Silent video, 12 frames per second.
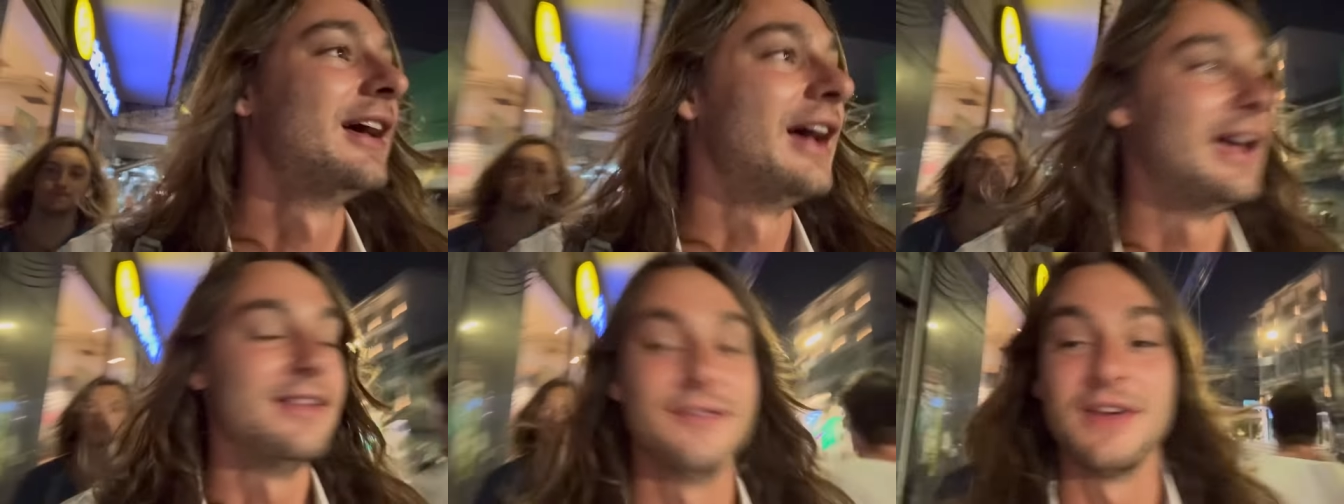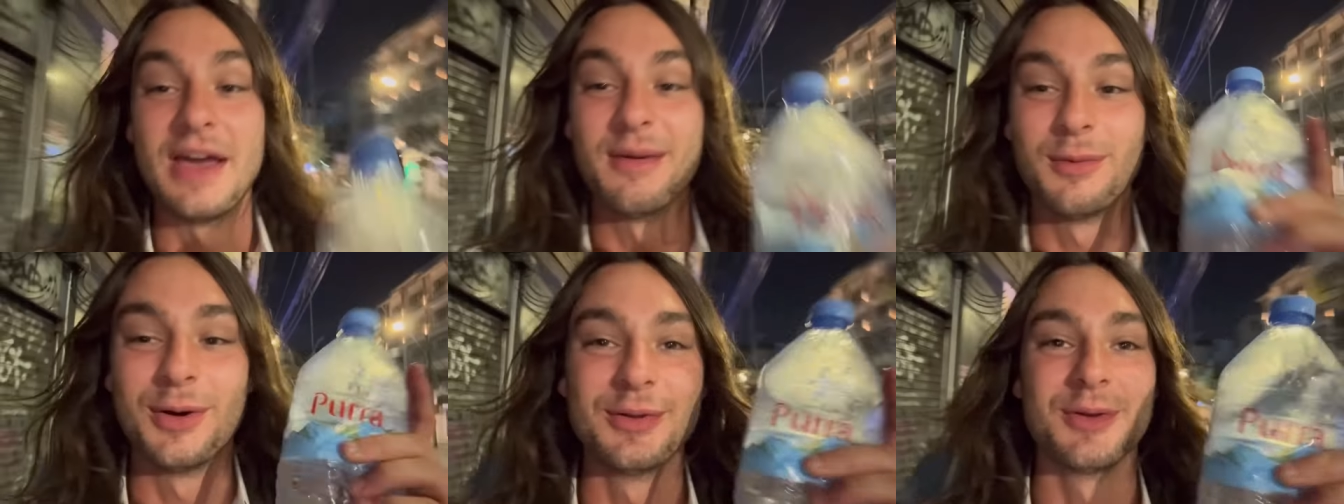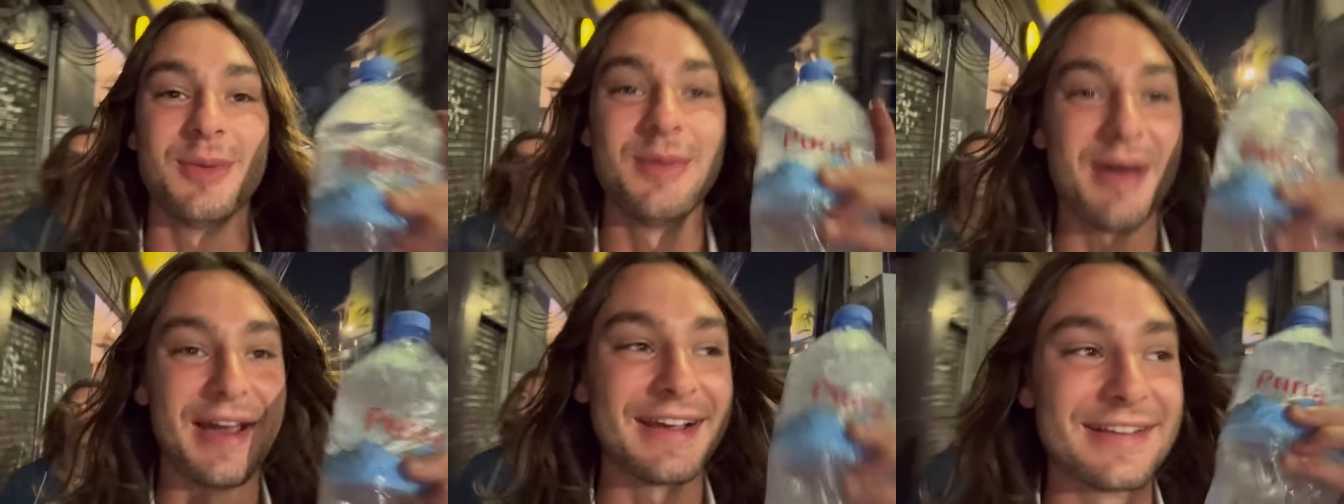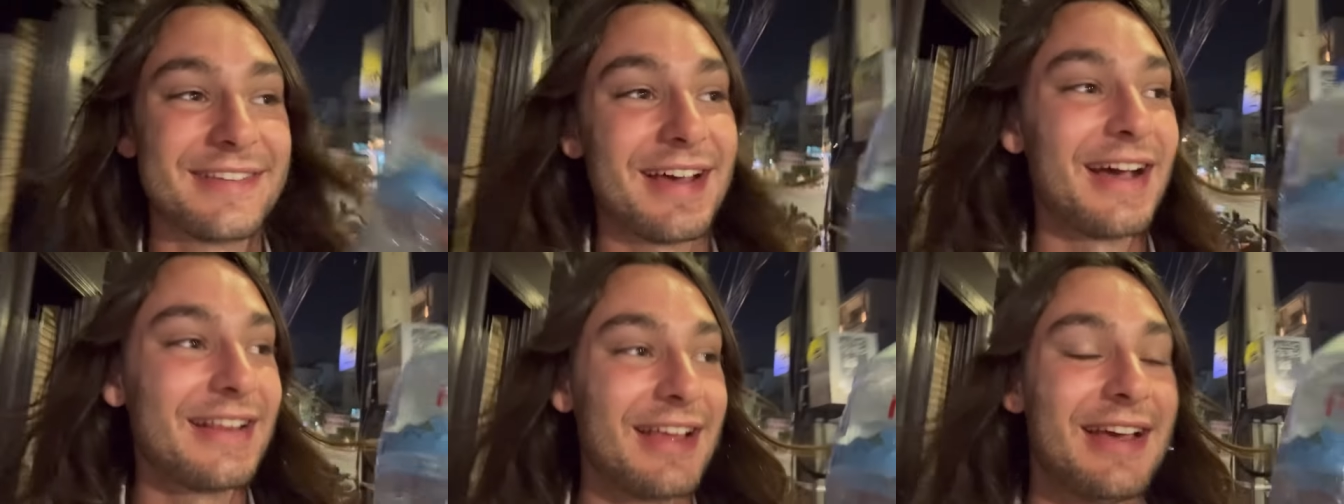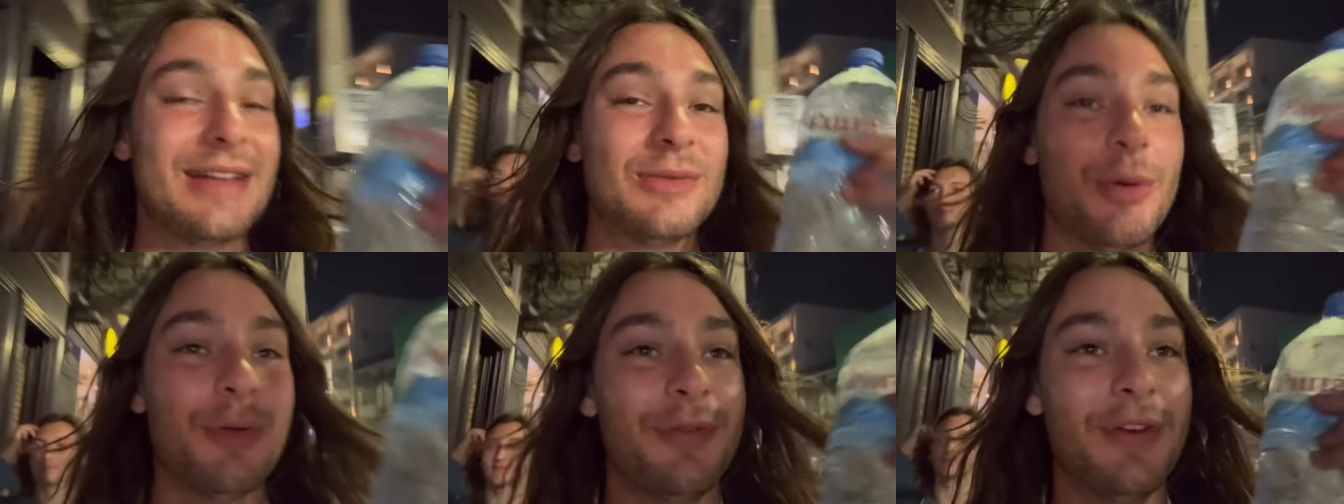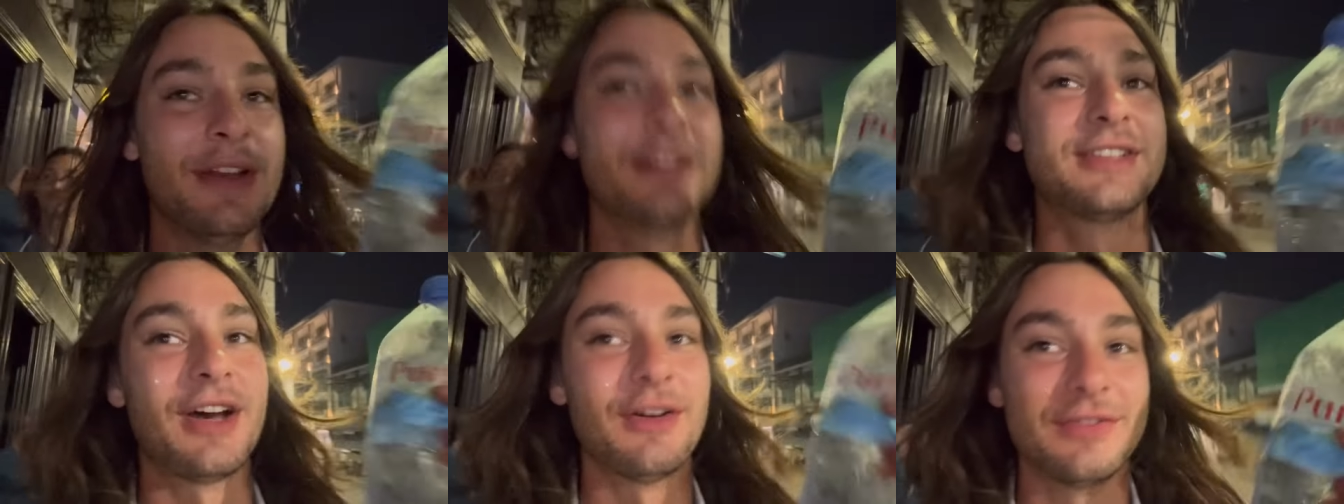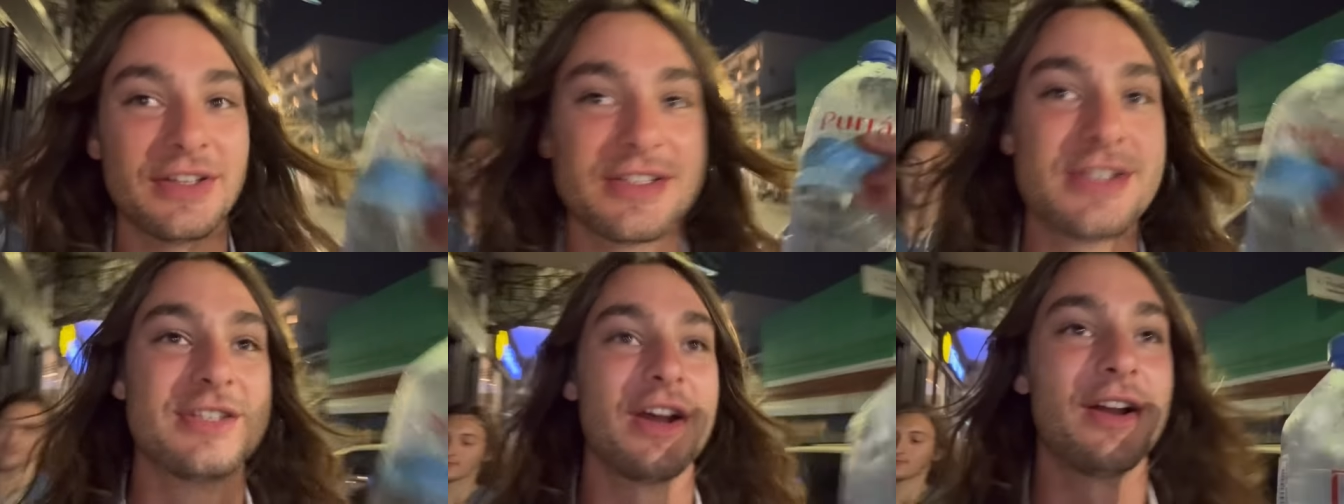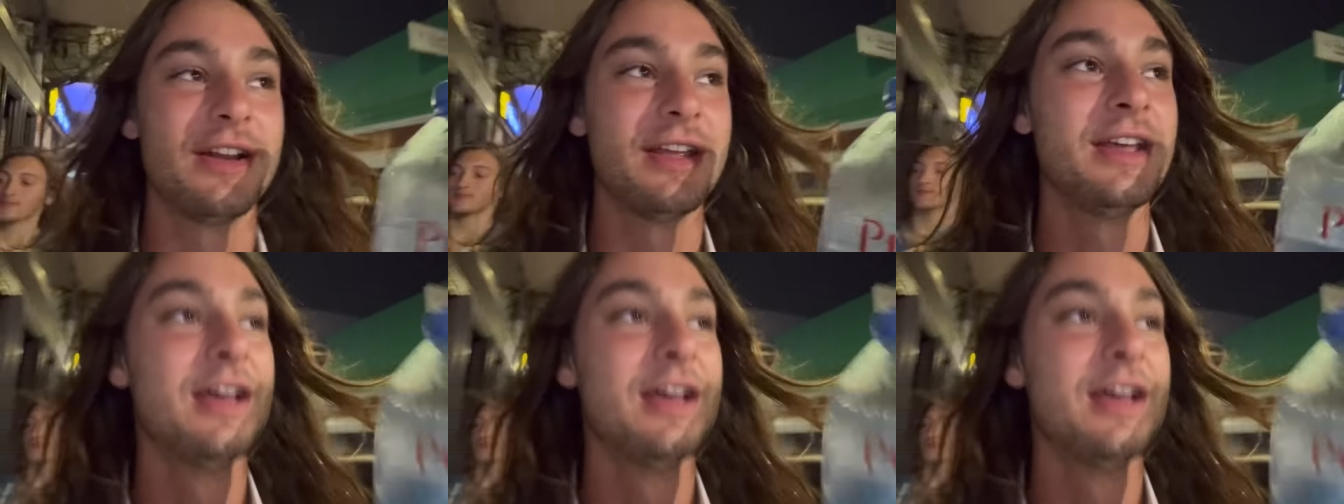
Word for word: And the Van Boys will be back in Thailand and we'll finish off this journey.